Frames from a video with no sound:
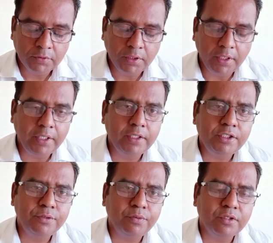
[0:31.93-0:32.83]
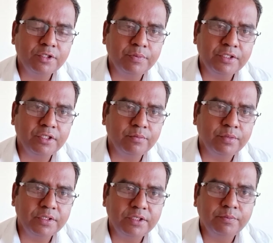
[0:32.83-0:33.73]
English for special
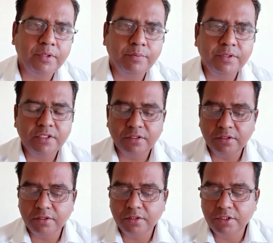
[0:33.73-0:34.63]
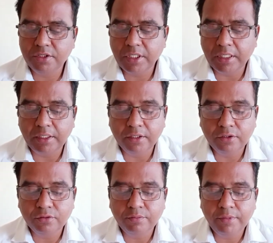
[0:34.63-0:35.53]
purposes is
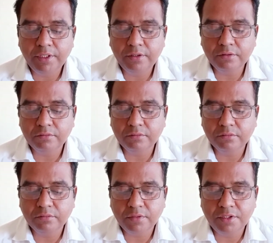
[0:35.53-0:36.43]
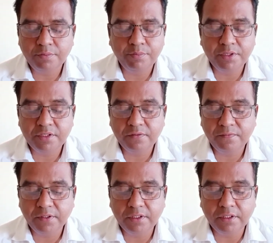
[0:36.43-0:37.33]
designed to meet
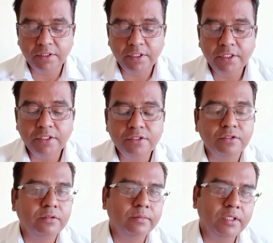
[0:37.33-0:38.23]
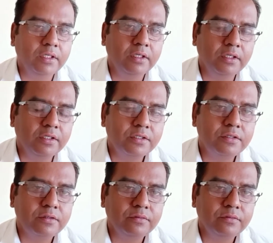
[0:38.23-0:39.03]
specific needs of the learners.